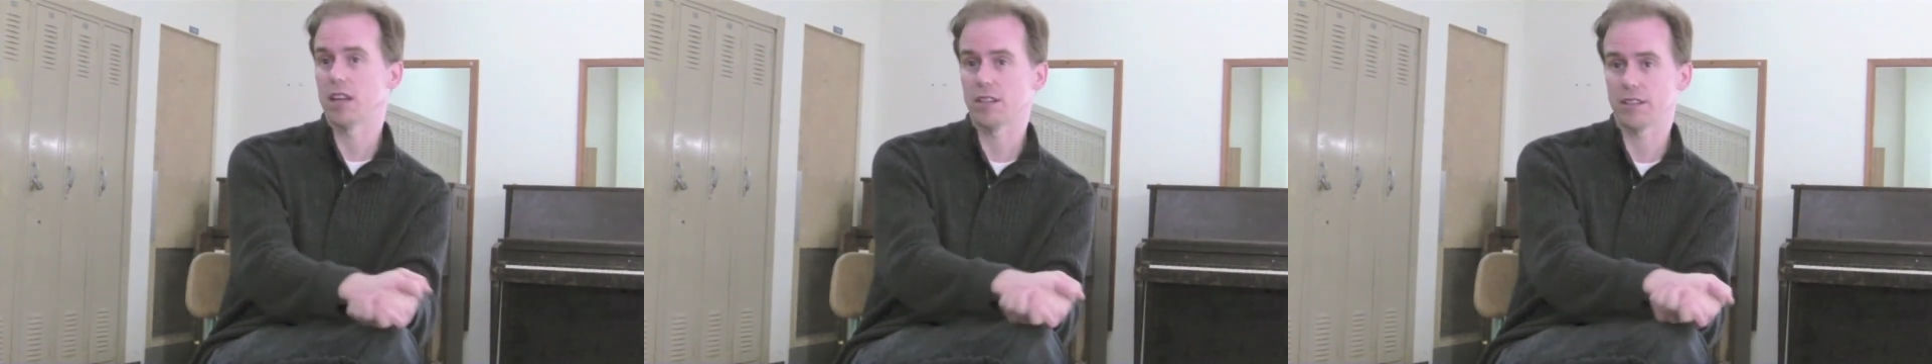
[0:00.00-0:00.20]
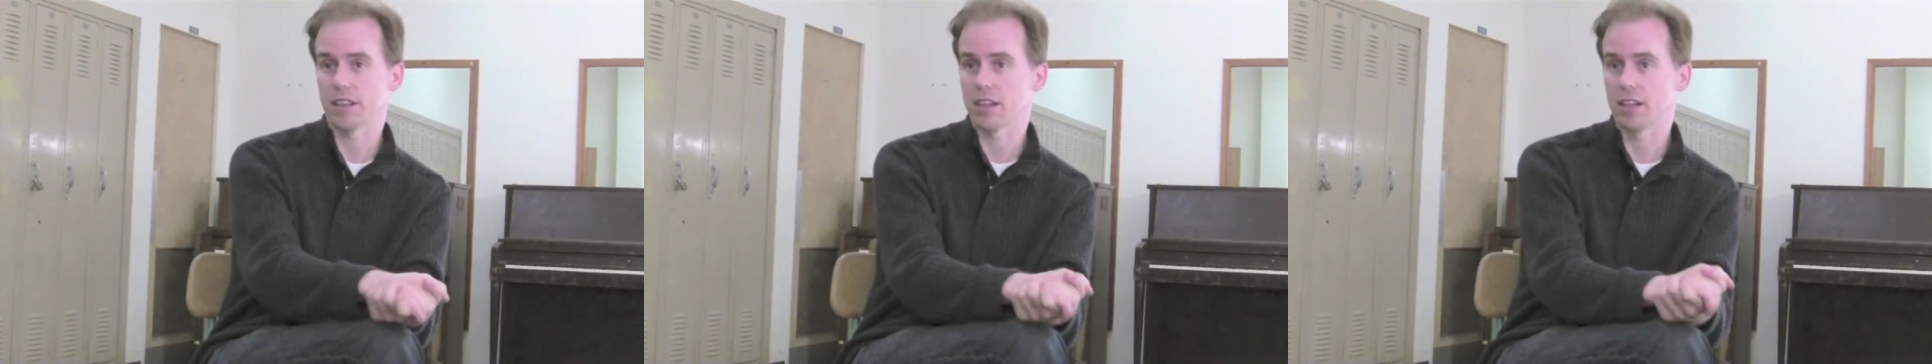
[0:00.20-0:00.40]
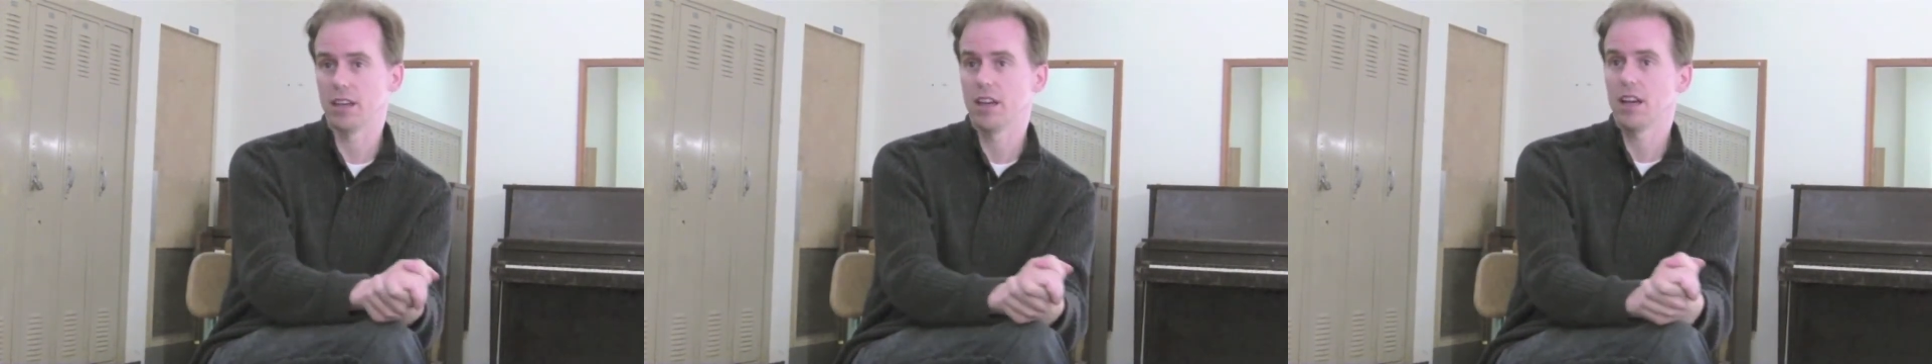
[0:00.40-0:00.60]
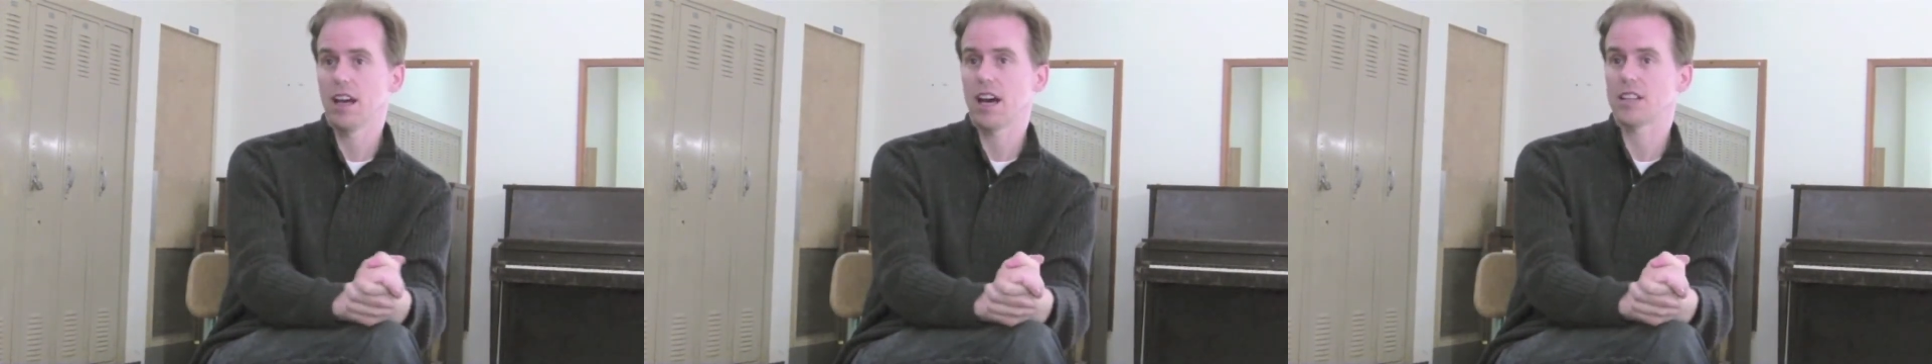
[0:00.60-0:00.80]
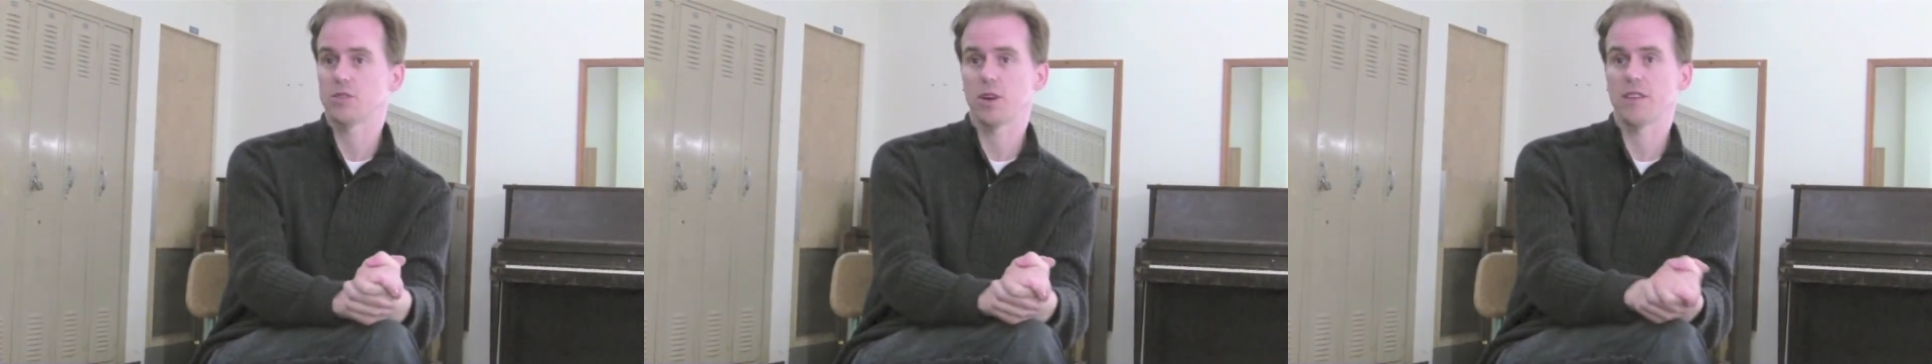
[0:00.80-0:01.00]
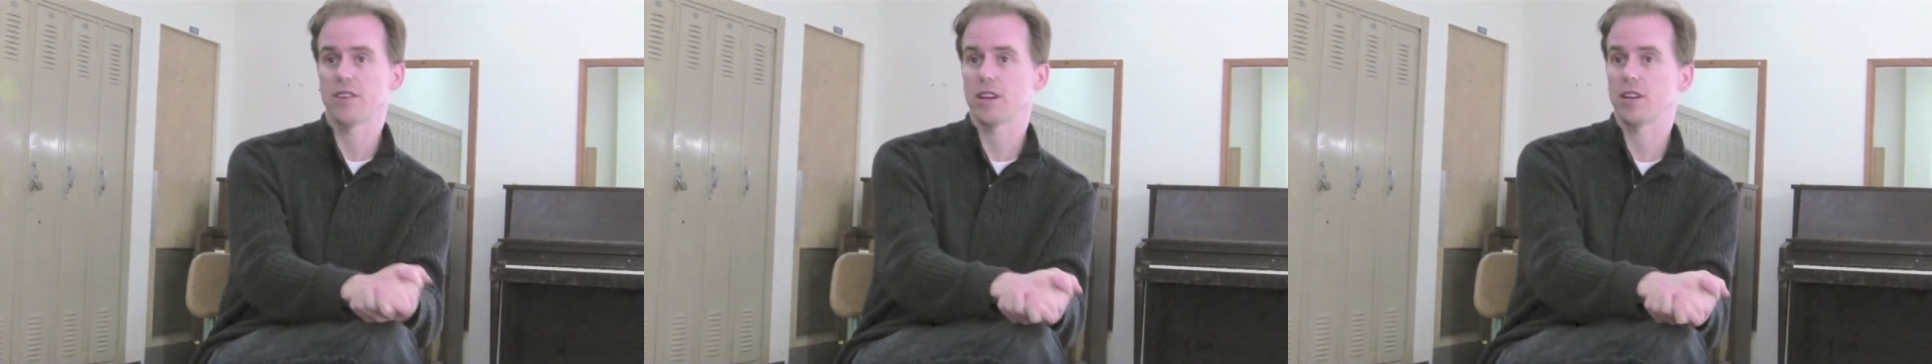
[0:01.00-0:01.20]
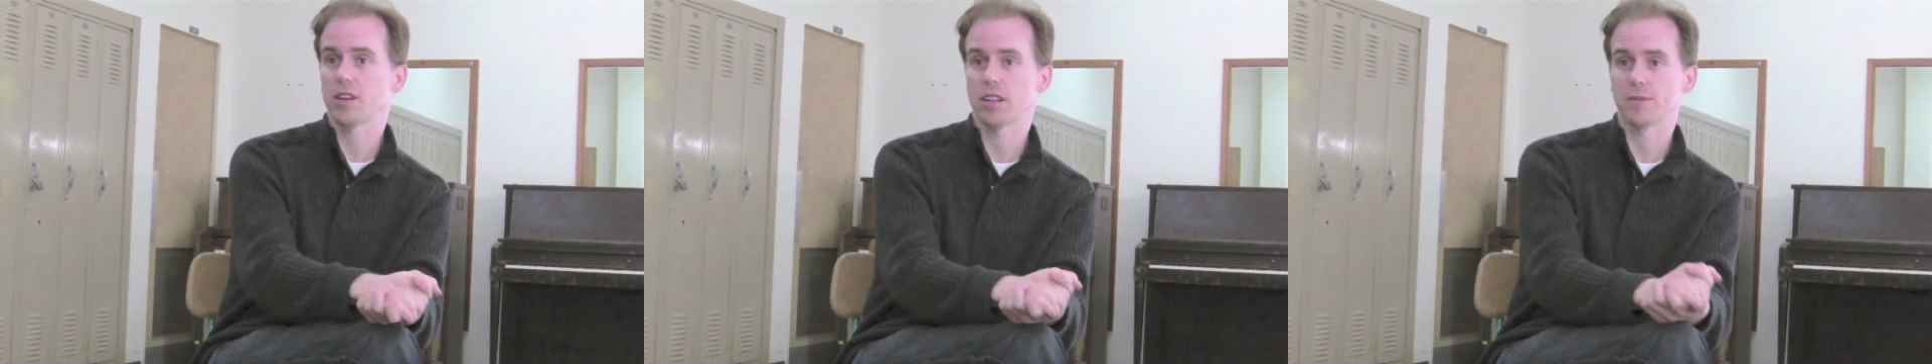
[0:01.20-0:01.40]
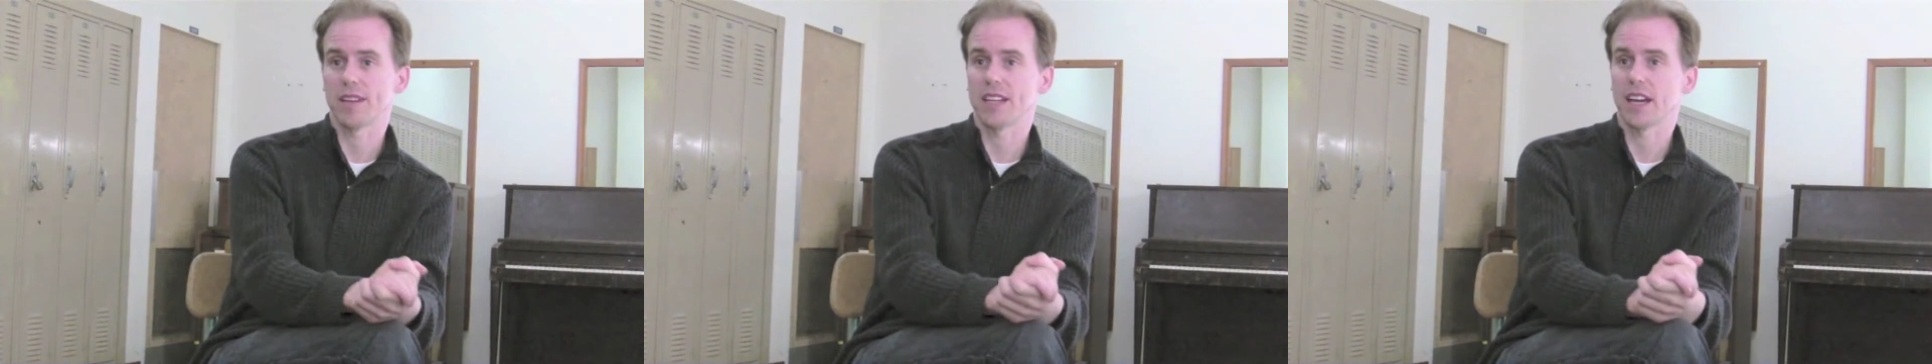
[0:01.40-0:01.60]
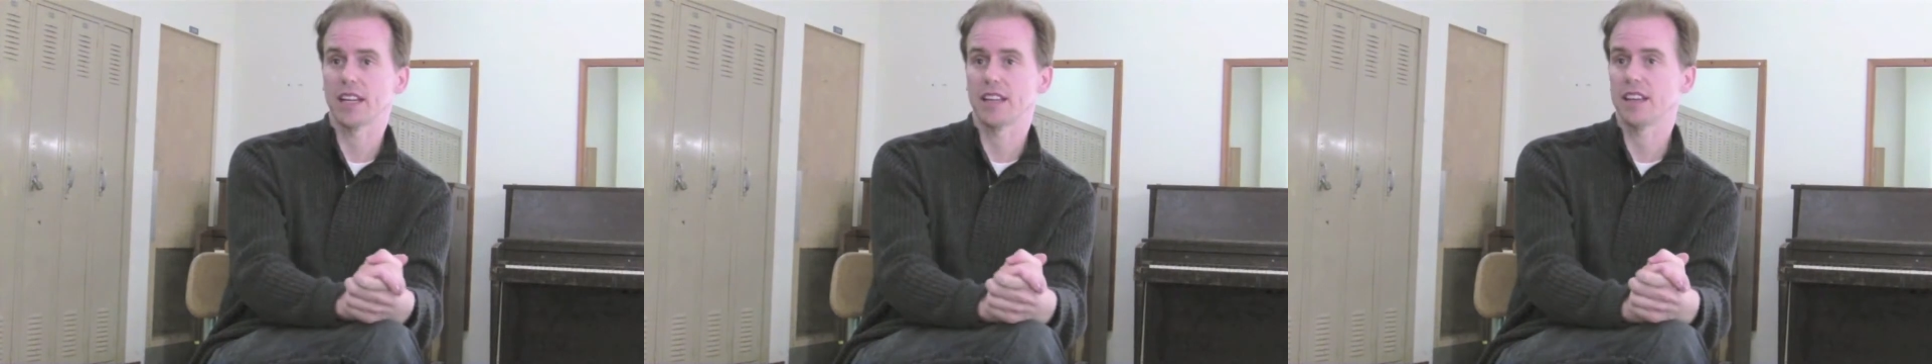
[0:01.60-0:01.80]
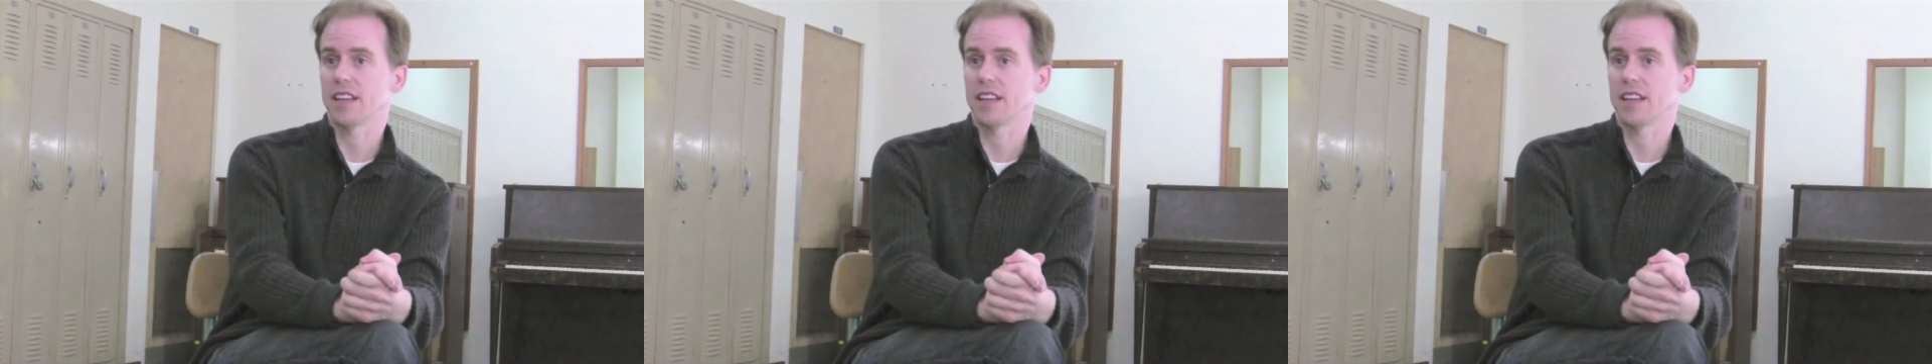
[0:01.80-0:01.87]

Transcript: out there at 12 o'clock at midnight.